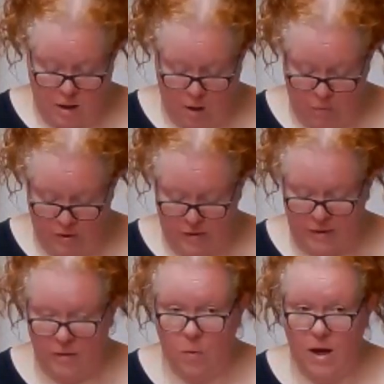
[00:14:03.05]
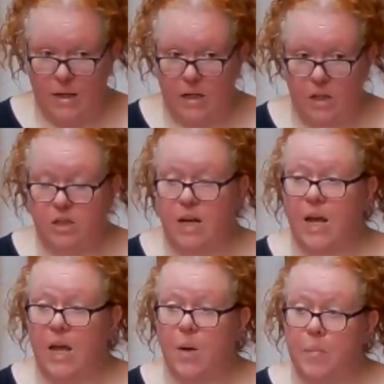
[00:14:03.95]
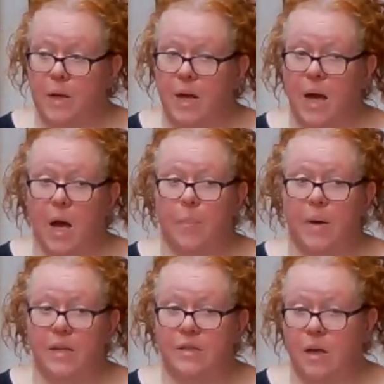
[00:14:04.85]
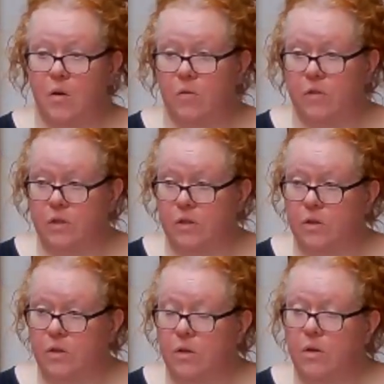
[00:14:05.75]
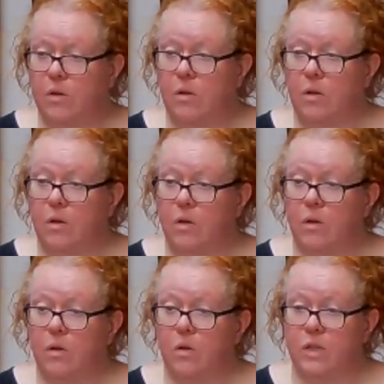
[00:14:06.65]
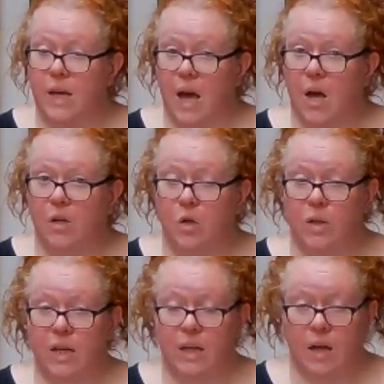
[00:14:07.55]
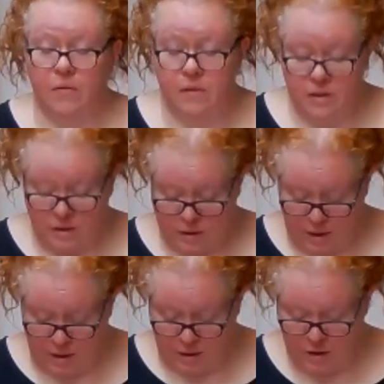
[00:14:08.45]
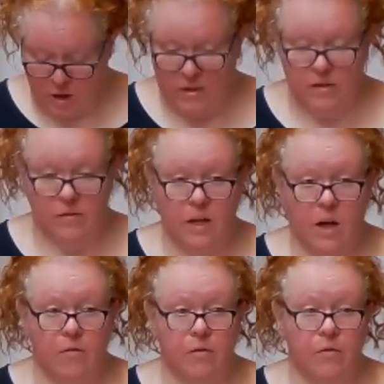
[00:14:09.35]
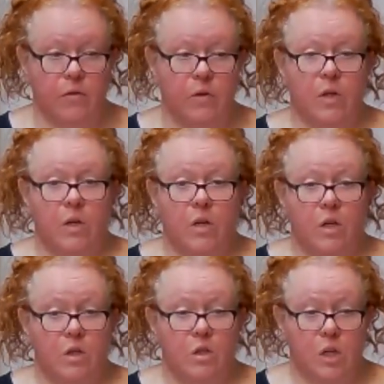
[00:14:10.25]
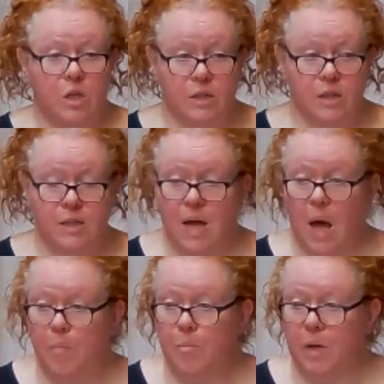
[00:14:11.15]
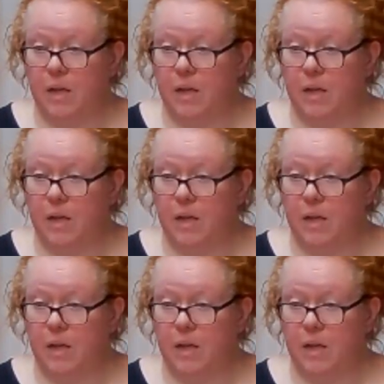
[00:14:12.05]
help us to live well each day and be our best selves, using our unique gifts in the service of love, justice and